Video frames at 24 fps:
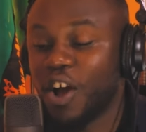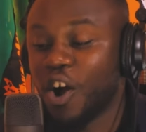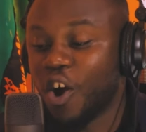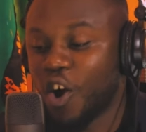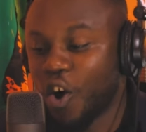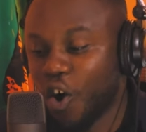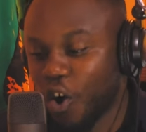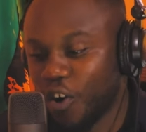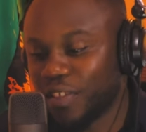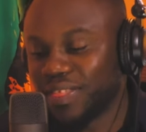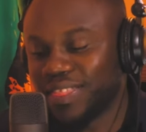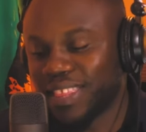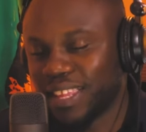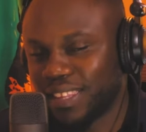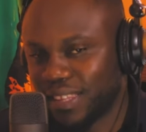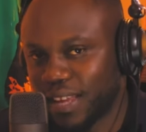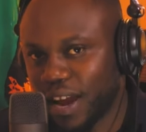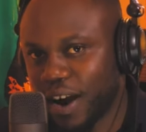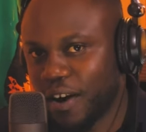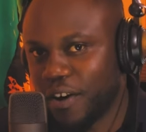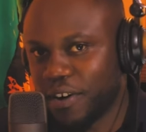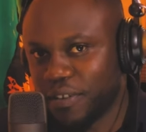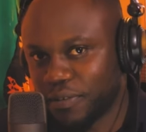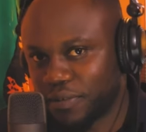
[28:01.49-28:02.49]
Mm. On the
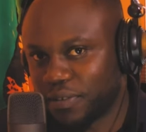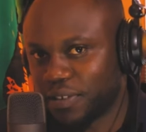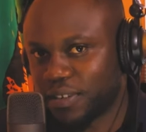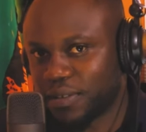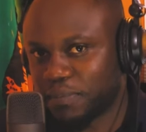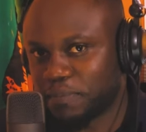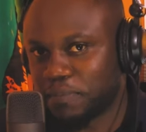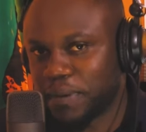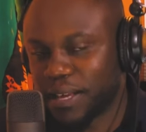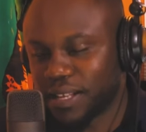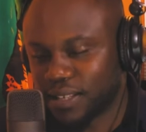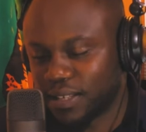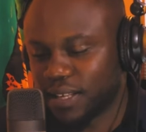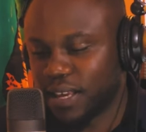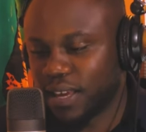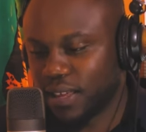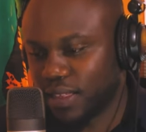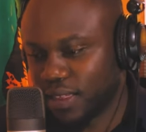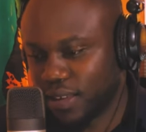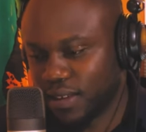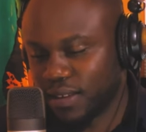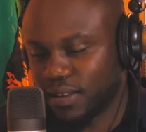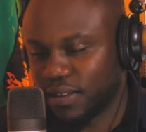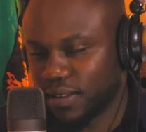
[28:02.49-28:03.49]
tariffs per
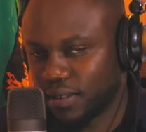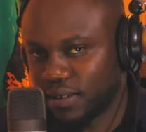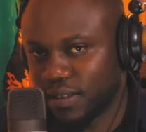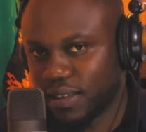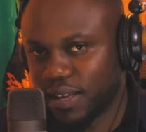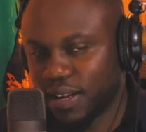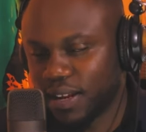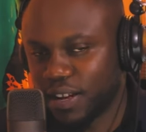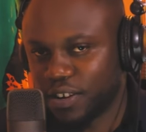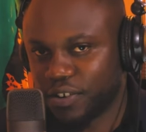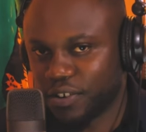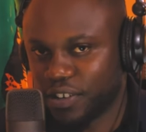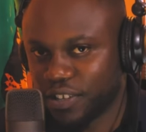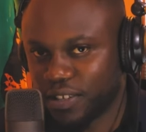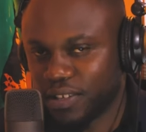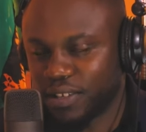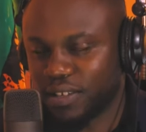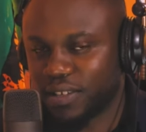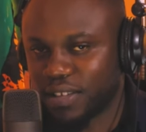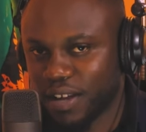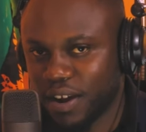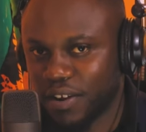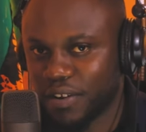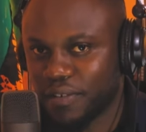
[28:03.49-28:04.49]
se, the
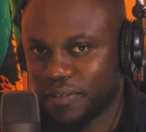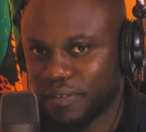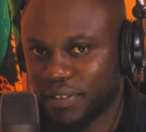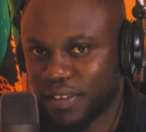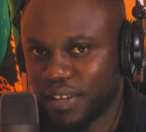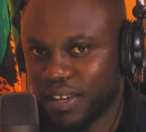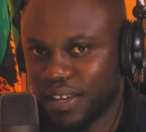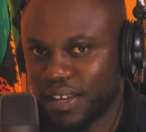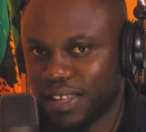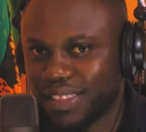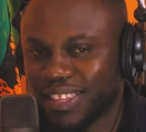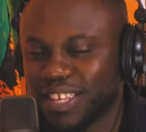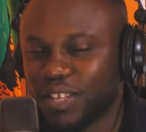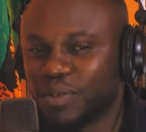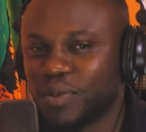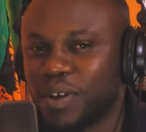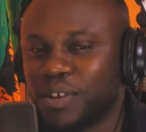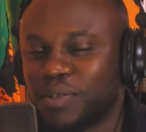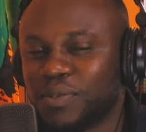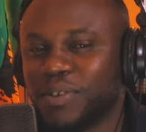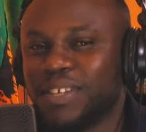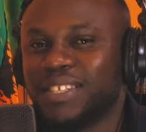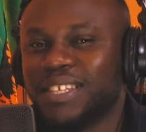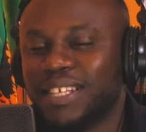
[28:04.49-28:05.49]
electricity tariffs, these
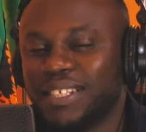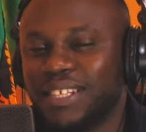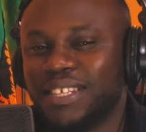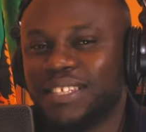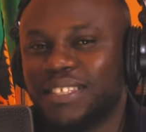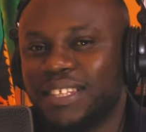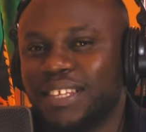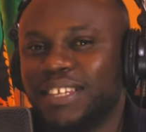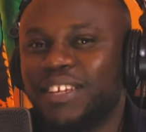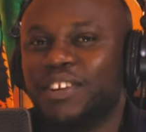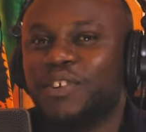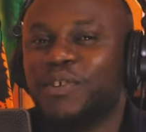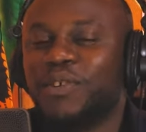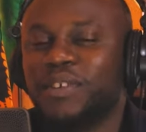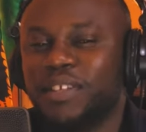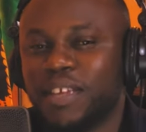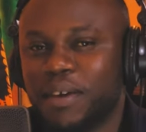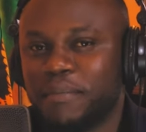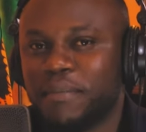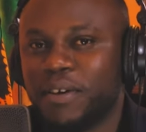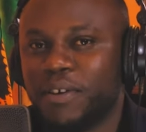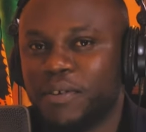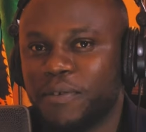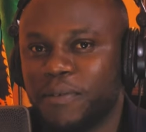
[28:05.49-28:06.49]
ones were suggested a long
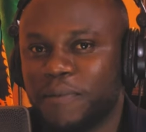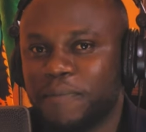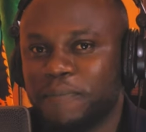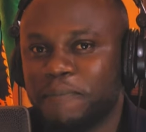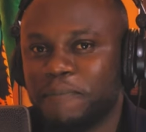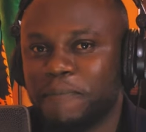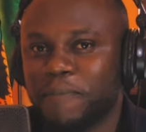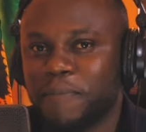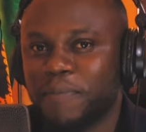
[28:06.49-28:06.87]
time ago.